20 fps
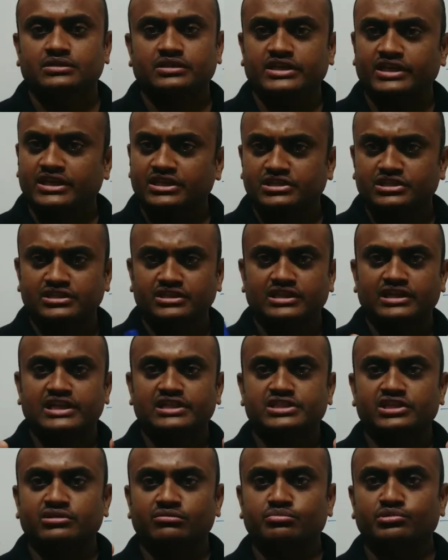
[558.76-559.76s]
take a signal
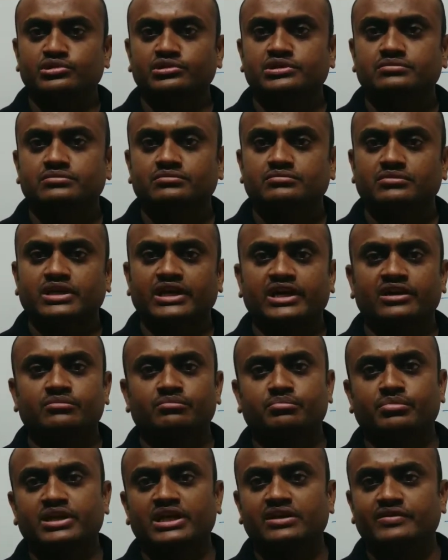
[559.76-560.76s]
as input
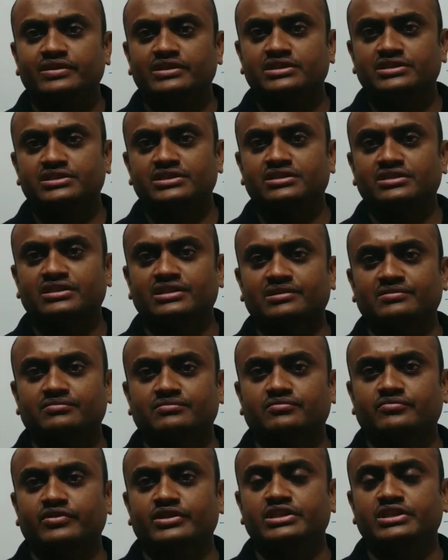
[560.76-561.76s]
and play with the signal
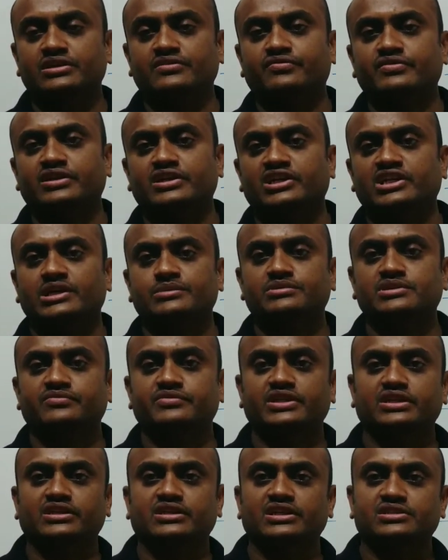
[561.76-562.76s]
with different types
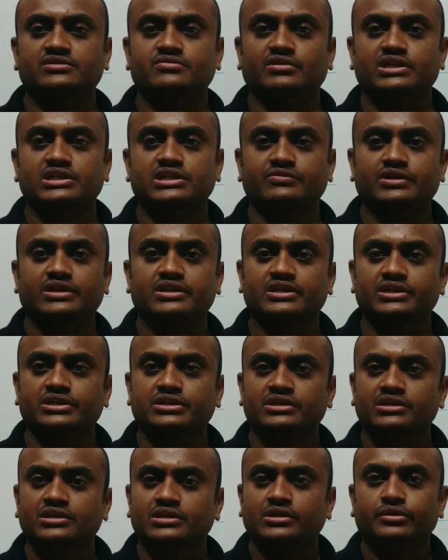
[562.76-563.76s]
of techniques, whatever
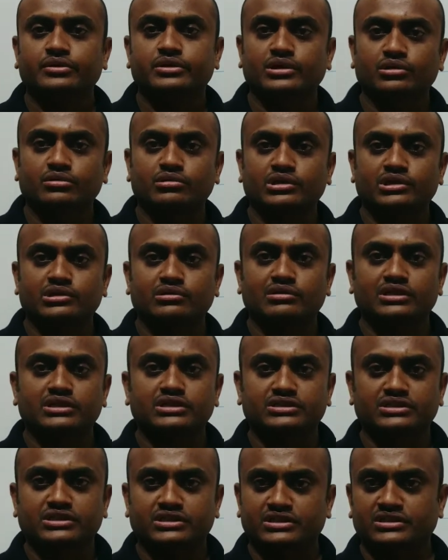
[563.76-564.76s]
that you are going to
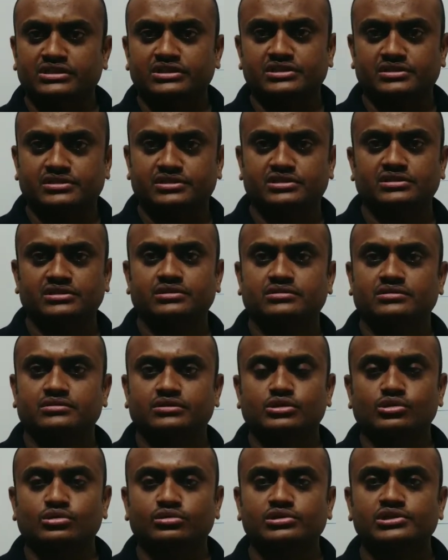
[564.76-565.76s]
learn in this
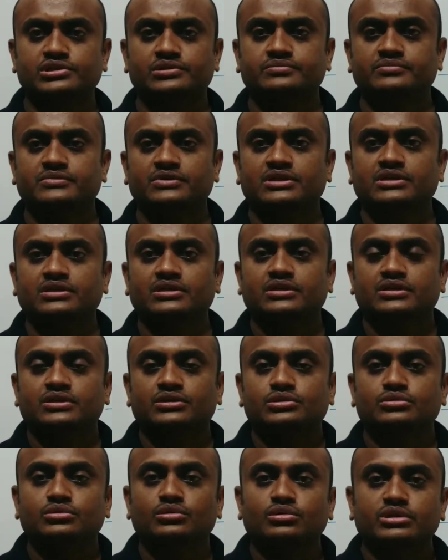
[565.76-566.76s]
course,
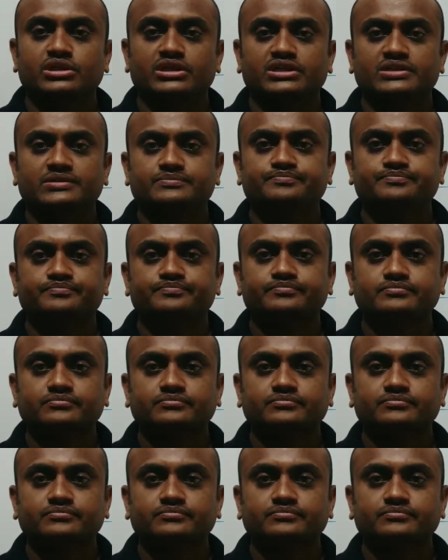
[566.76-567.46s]
so that